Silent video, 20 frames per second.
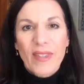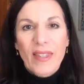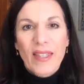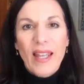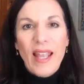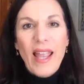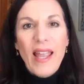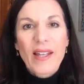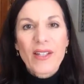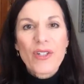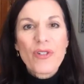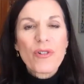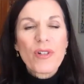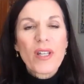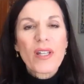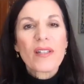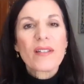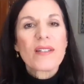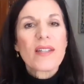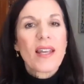And you
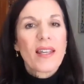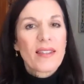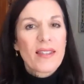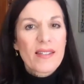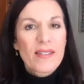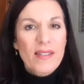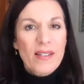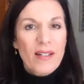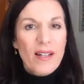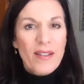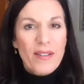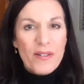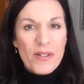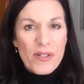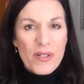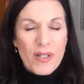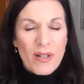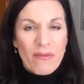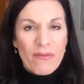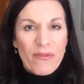can take this another
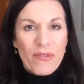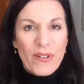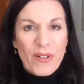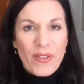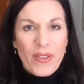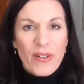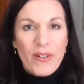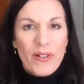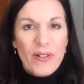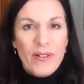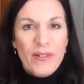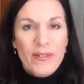step further